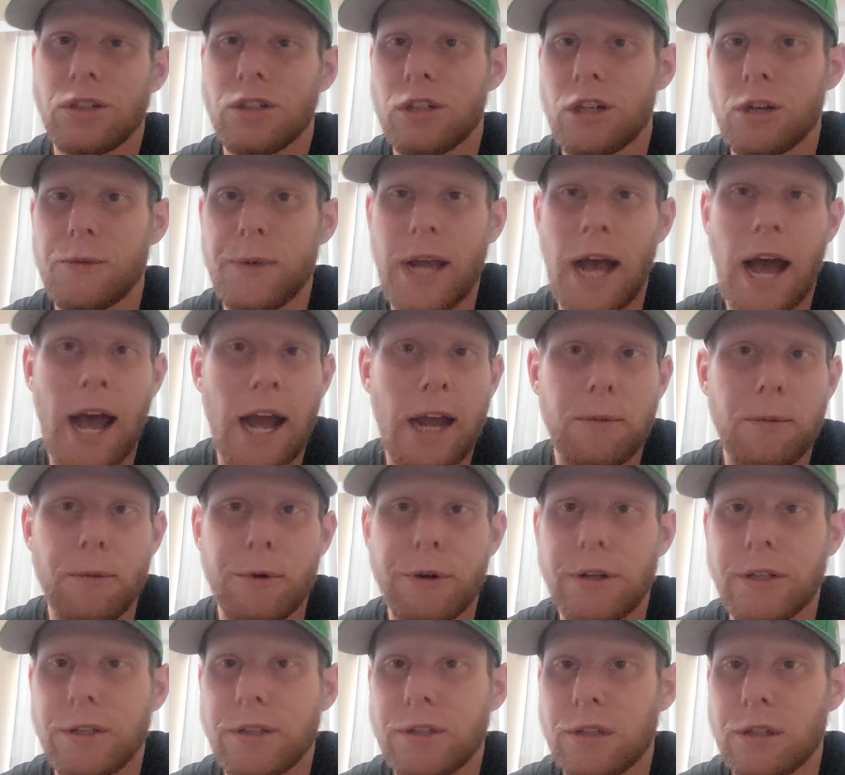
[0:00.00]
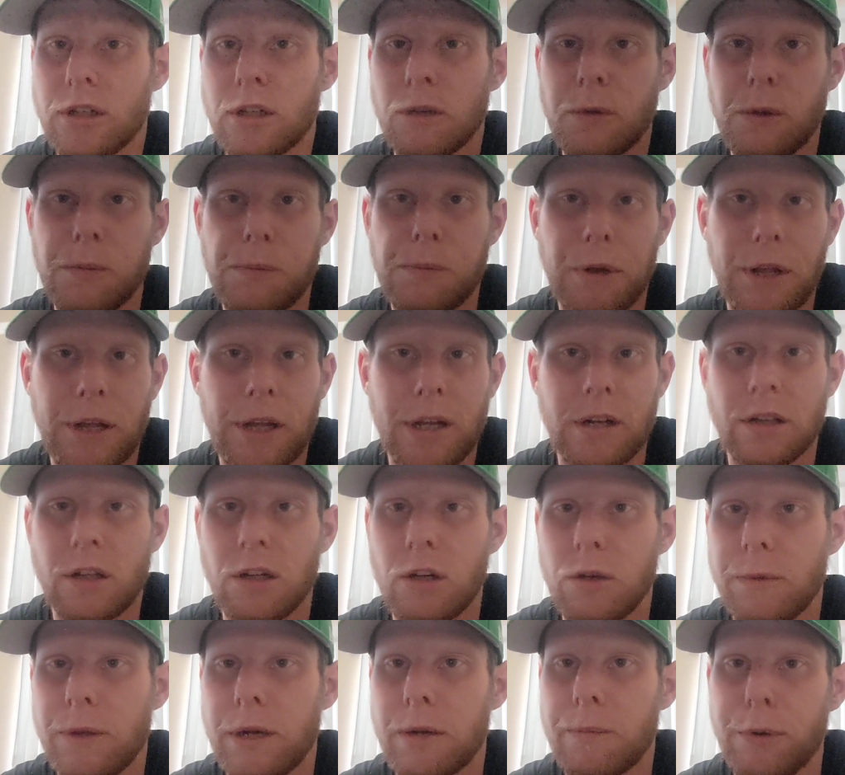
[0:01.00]
They're going to be hybrids. They're going to be playing a
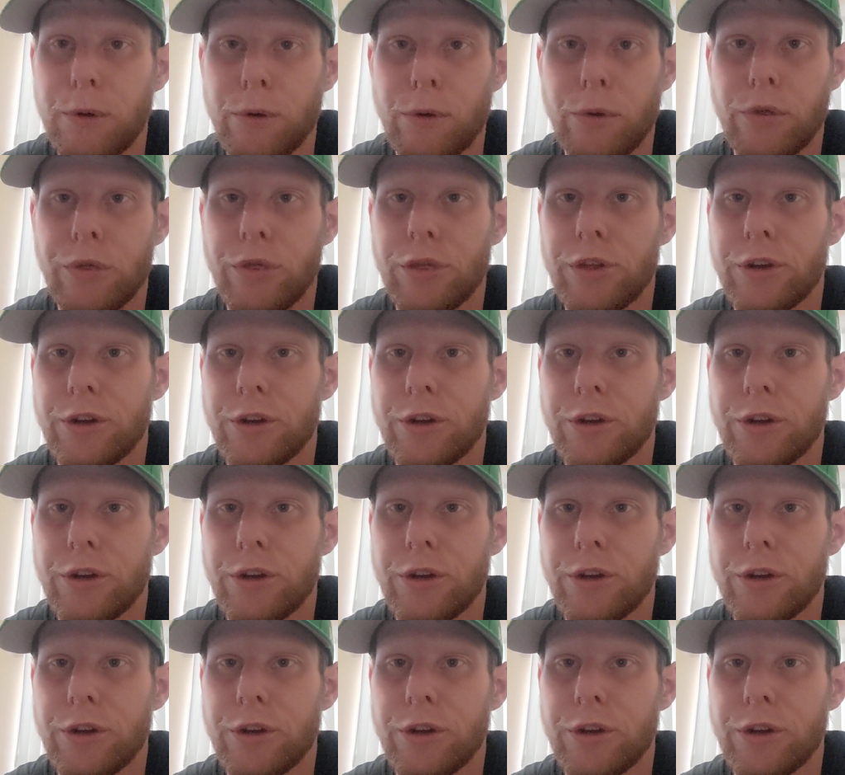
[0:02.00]
little bit of both.